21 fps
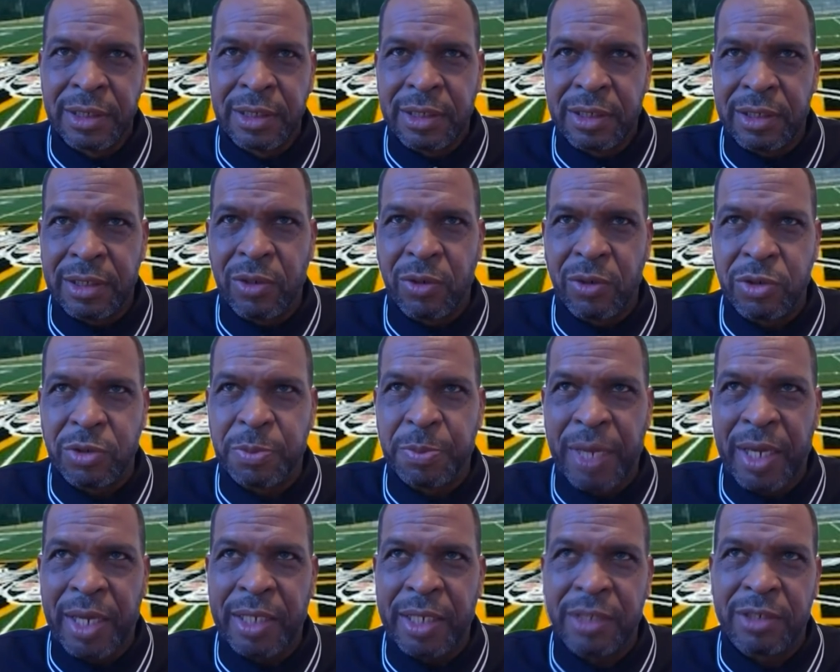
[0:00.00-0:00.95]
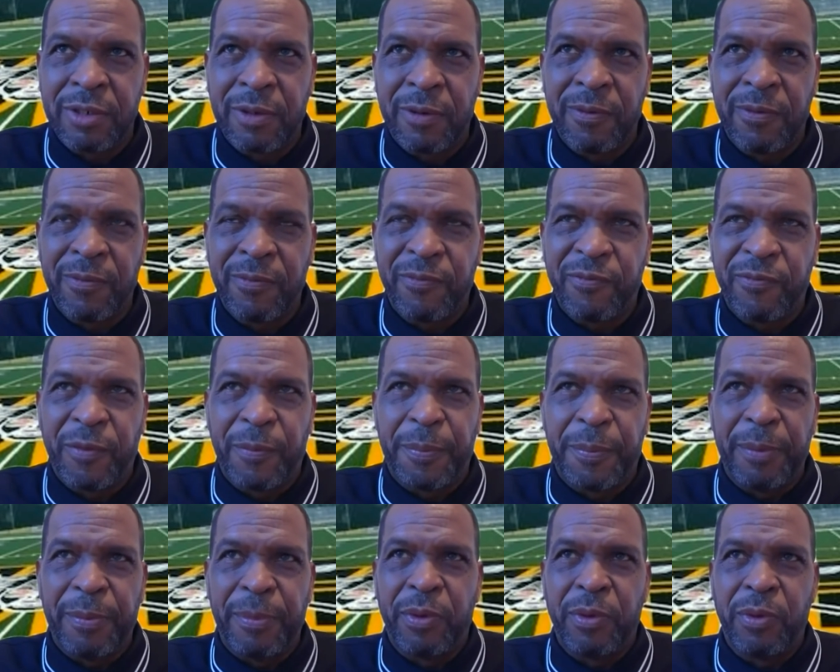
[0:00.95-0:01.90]
those beds are for
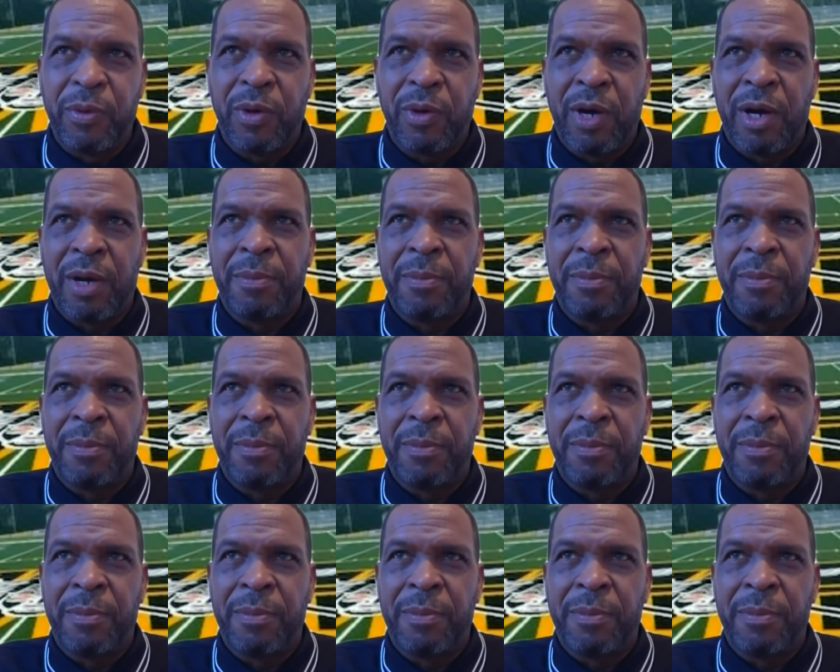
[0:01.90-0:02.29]
people who are